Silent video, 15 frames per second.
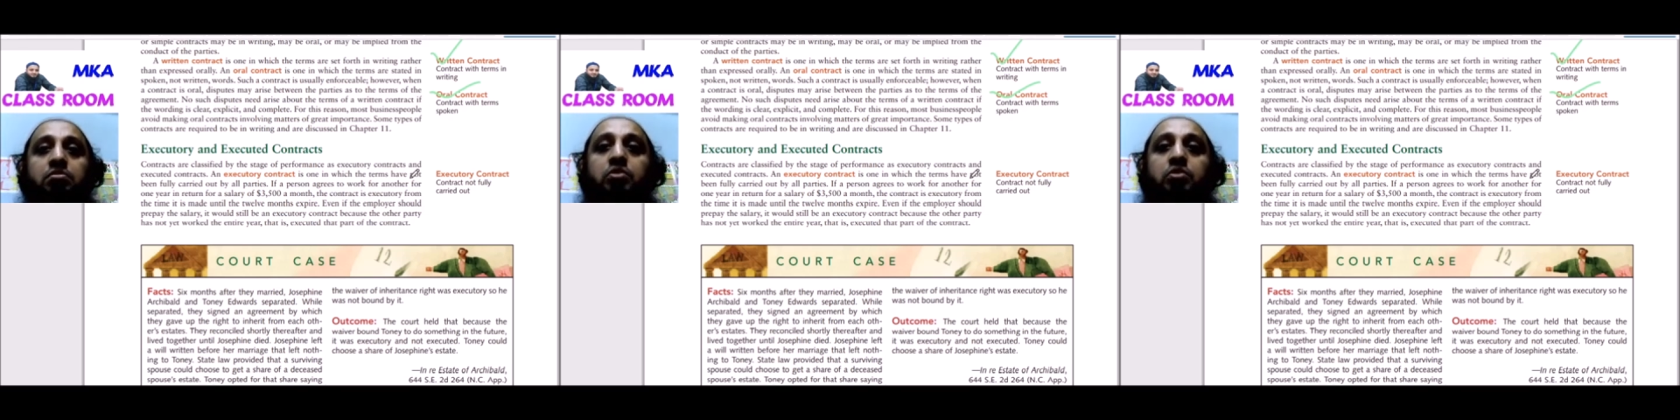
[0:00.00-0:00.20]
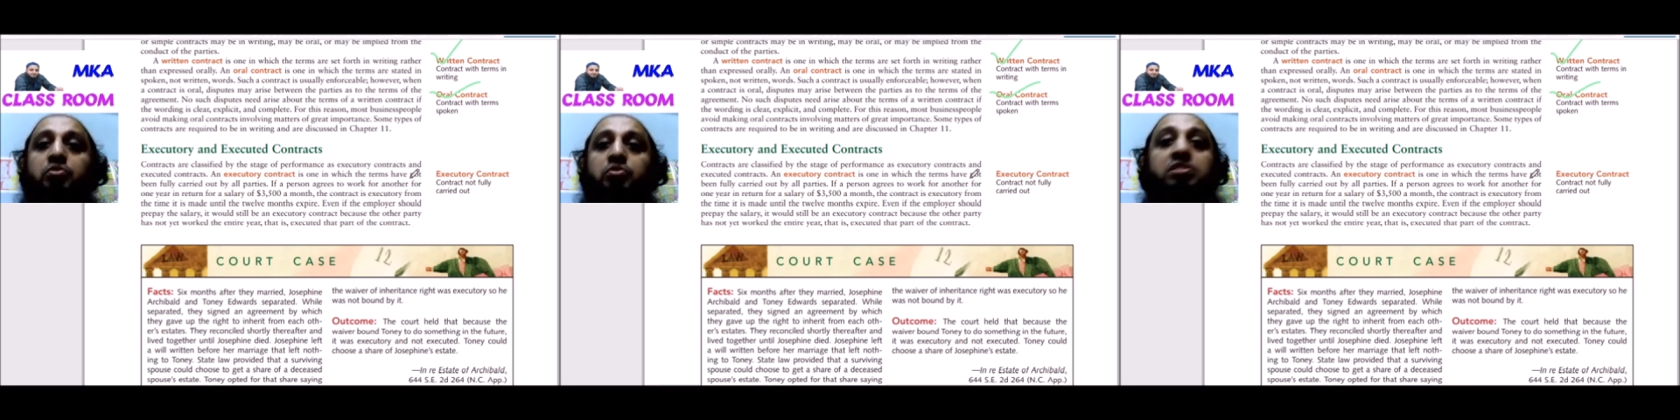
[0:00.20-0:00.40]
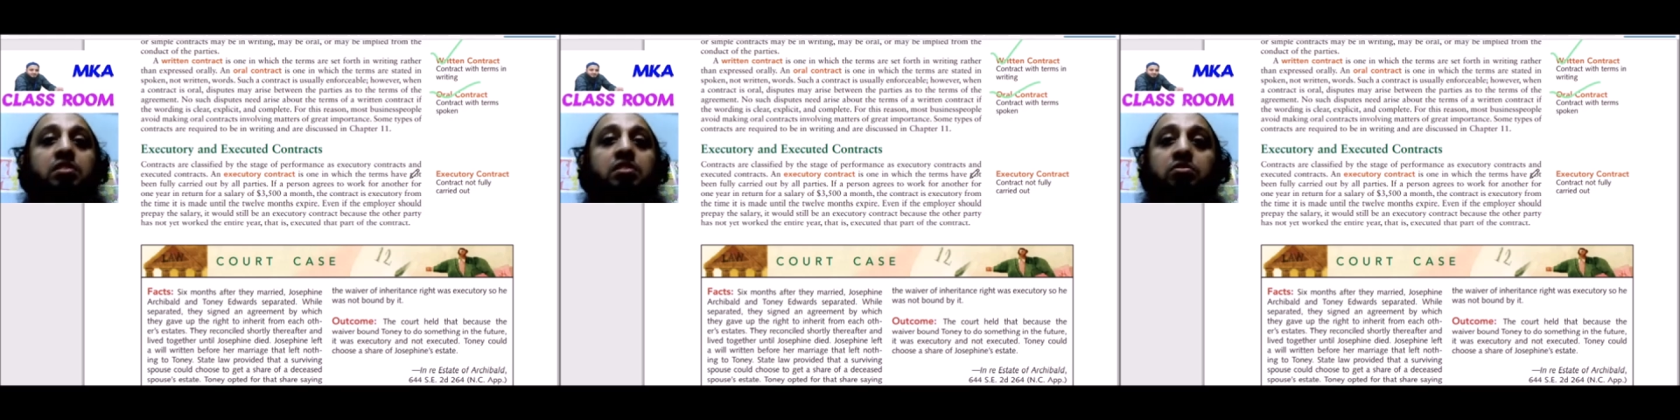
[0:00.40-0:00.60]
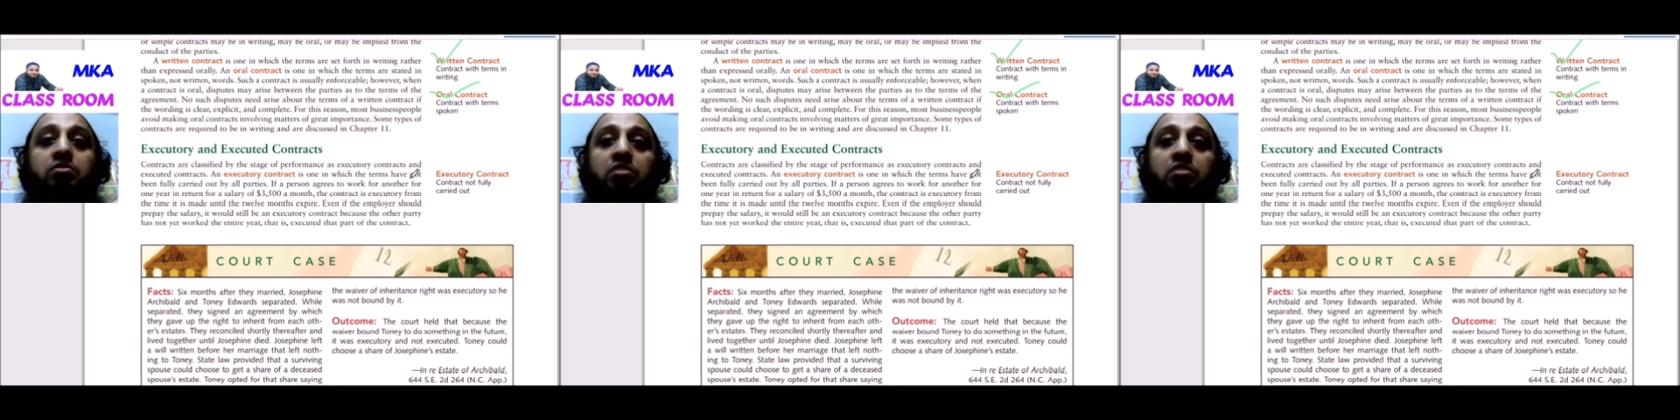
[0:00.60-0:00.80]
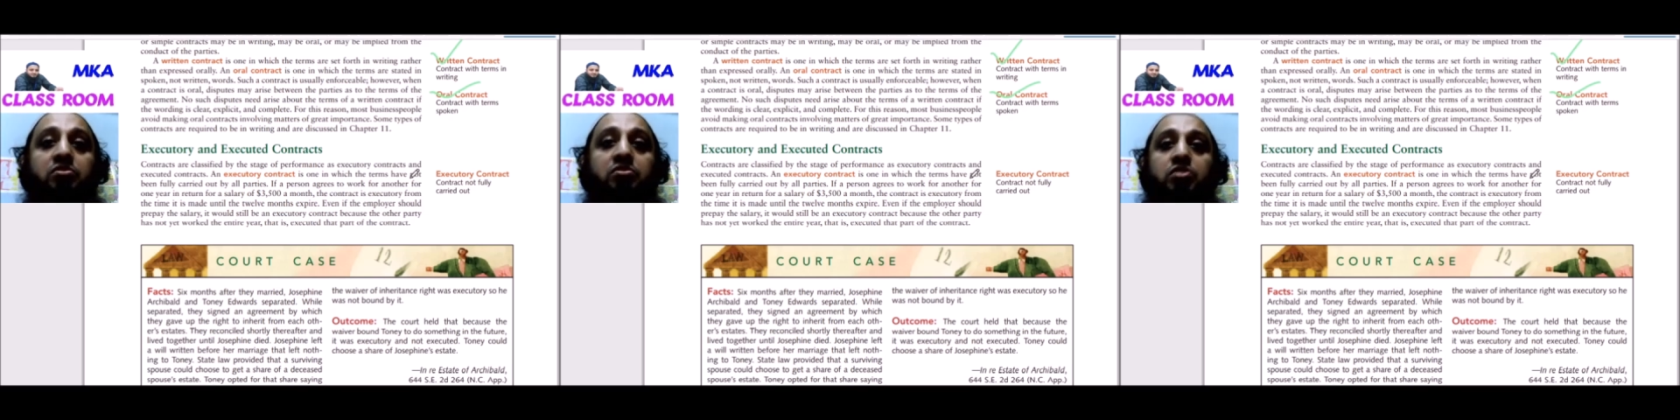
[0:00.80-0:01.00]
but which are
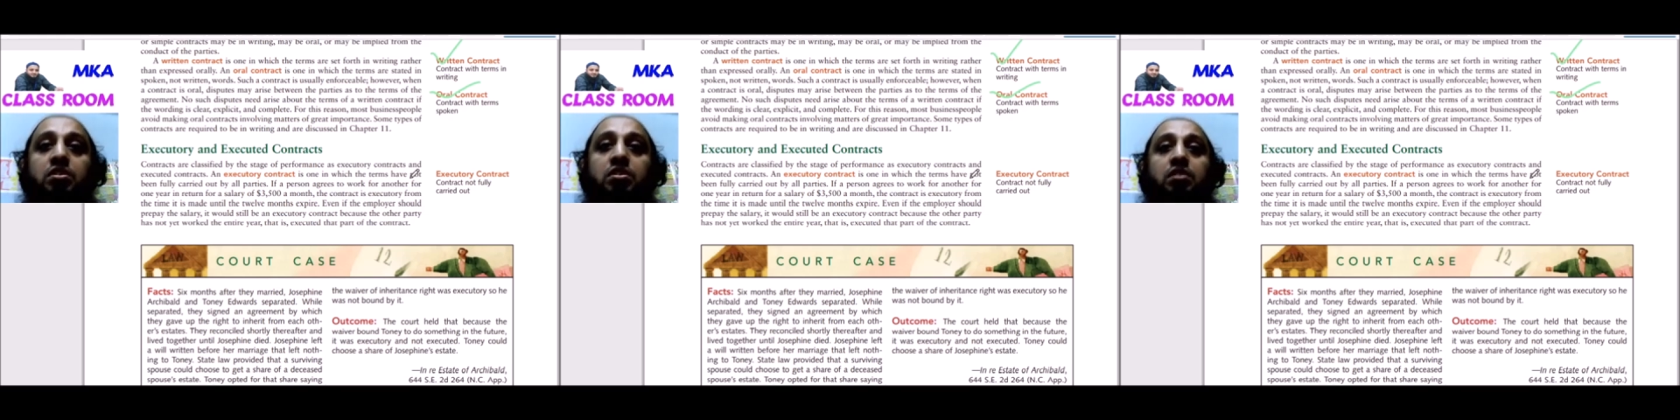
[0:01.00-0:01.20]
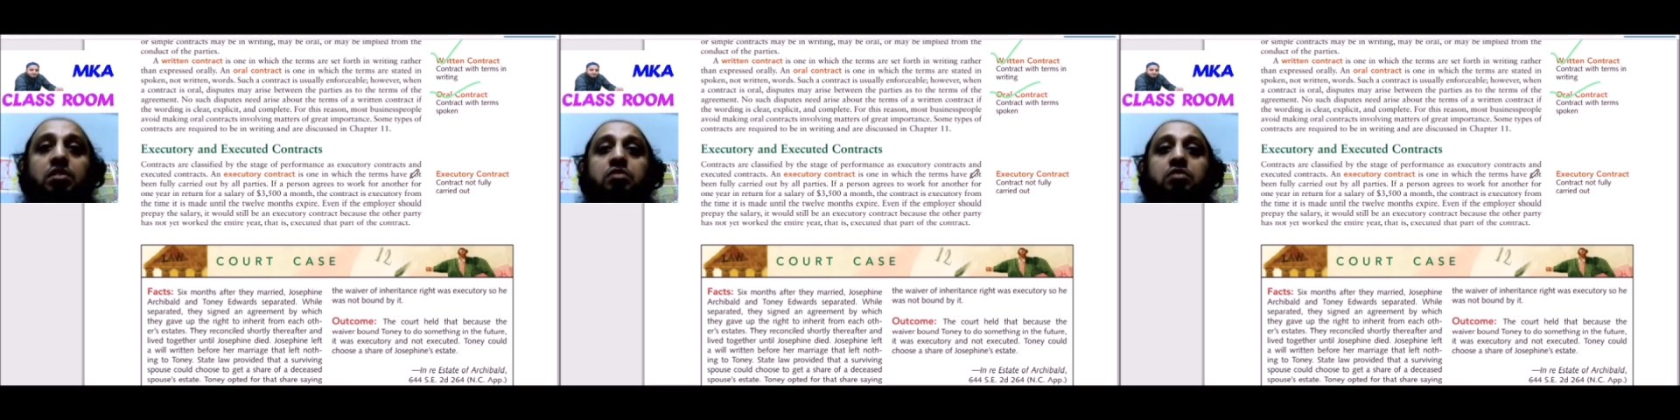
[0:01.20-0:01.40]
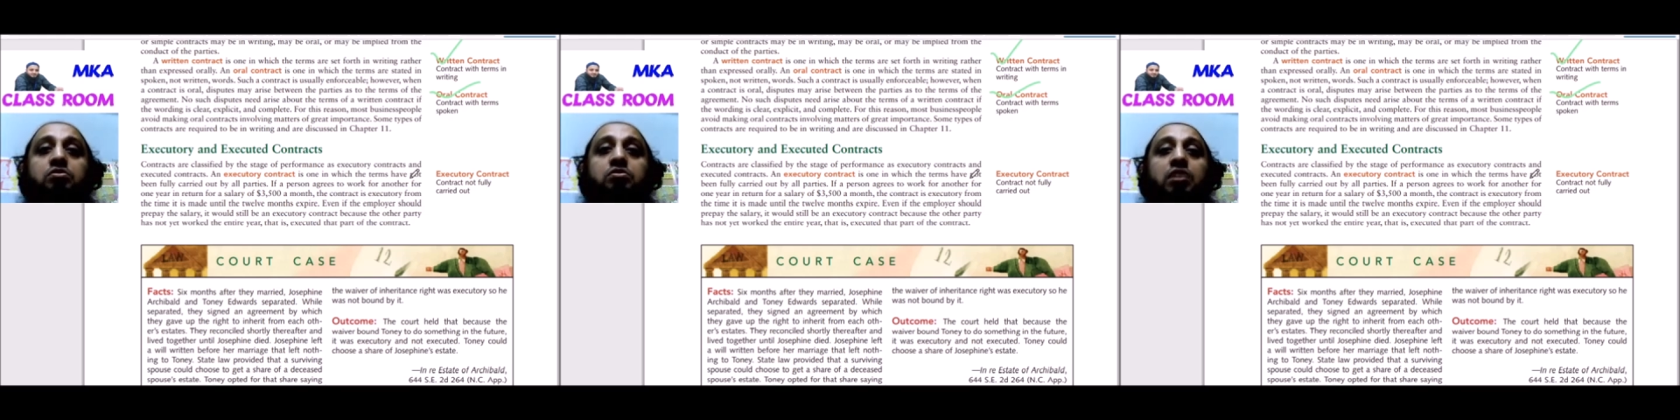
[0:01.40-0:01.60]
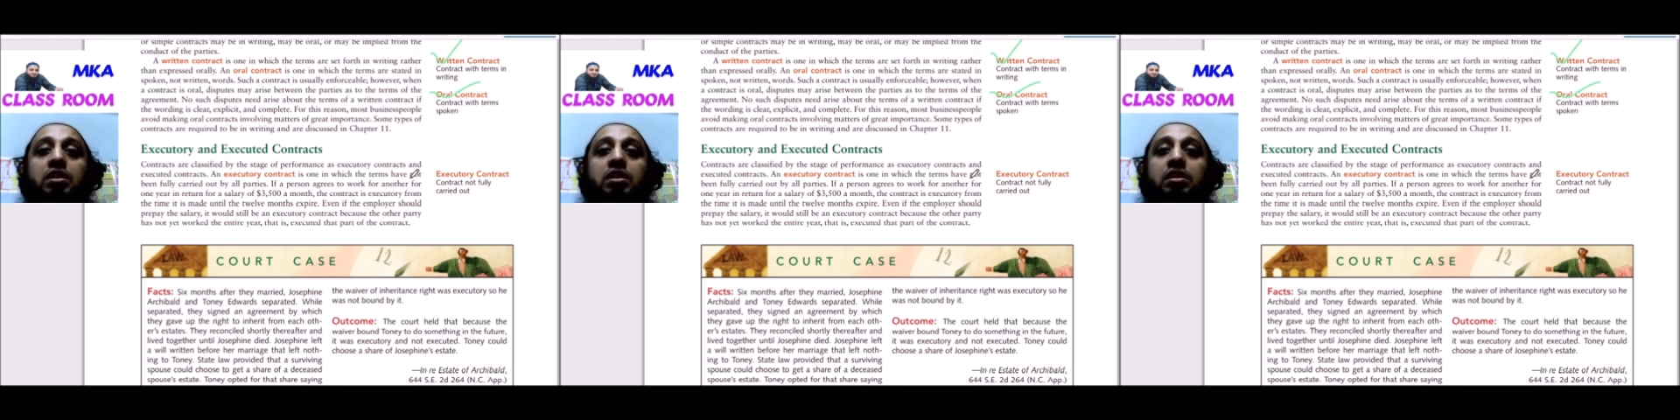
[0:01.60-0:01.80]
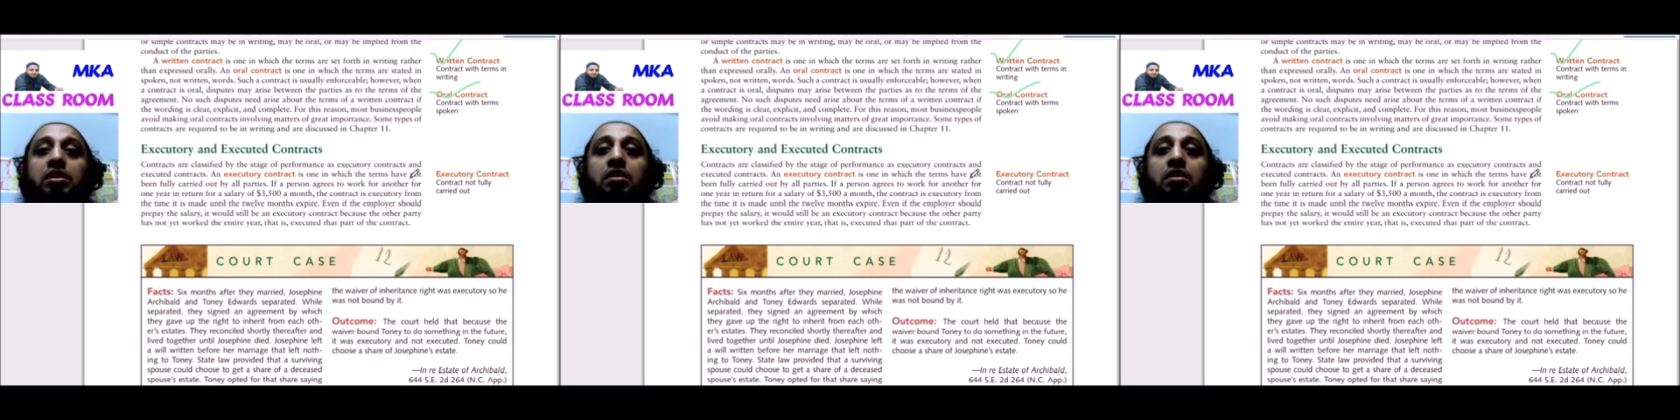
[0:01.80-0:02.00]
not
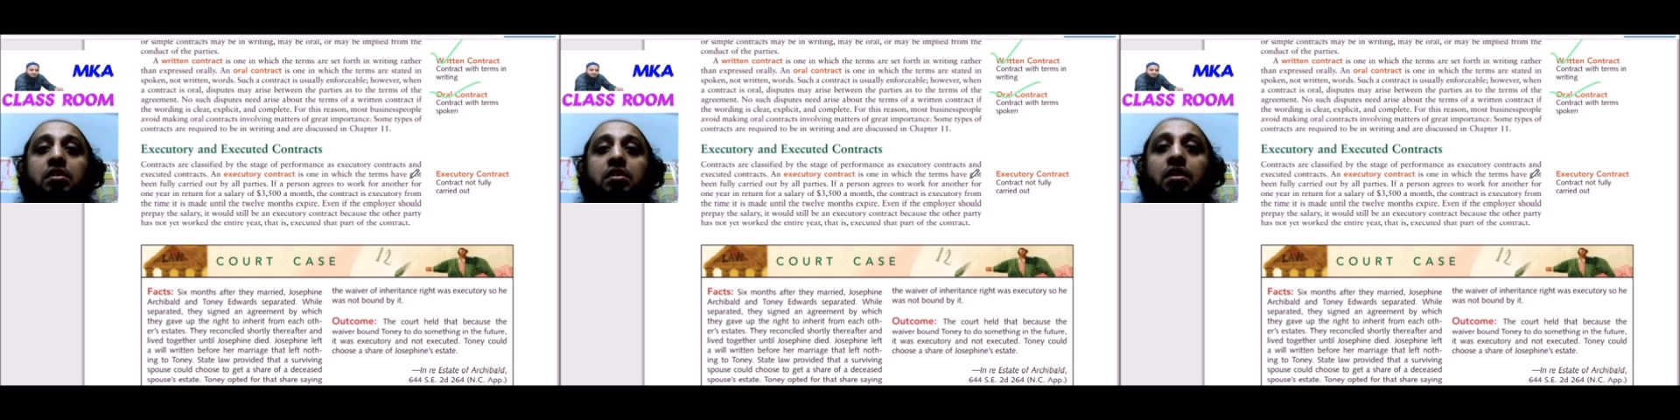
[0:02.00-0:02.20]
actually